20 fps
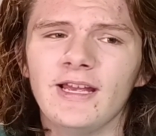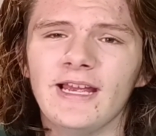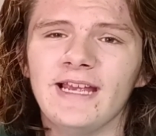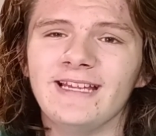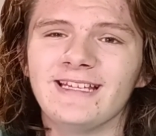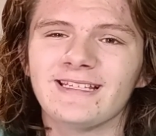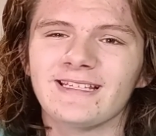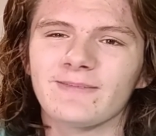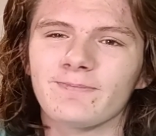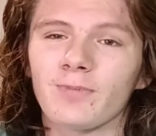
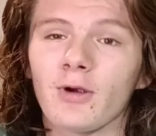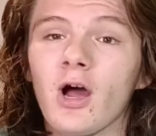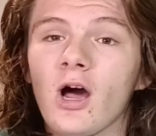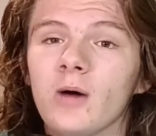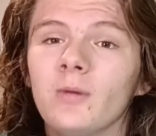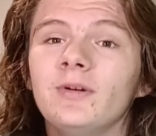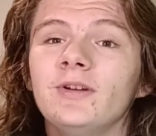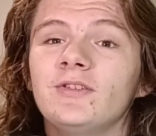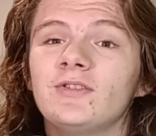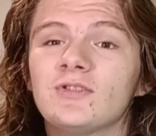He's
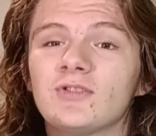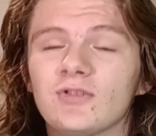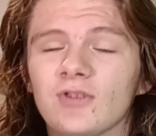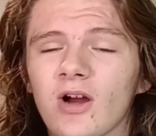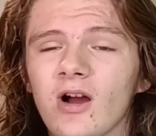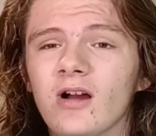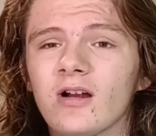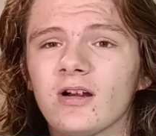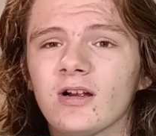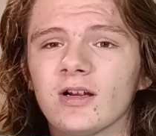probably
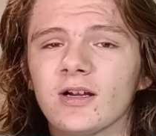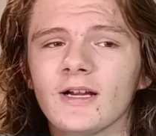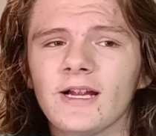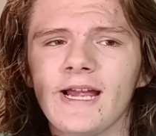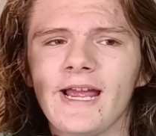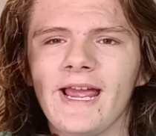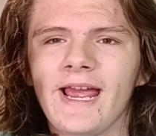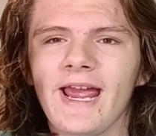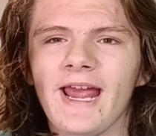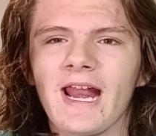stronger.
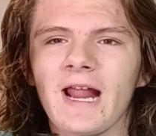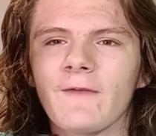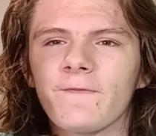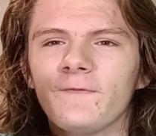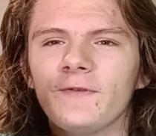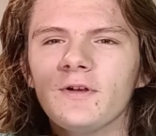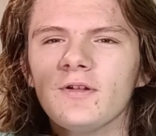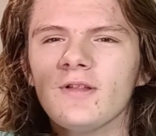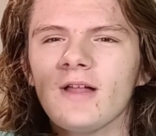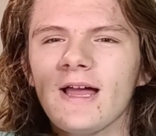And I
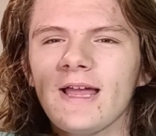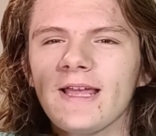feel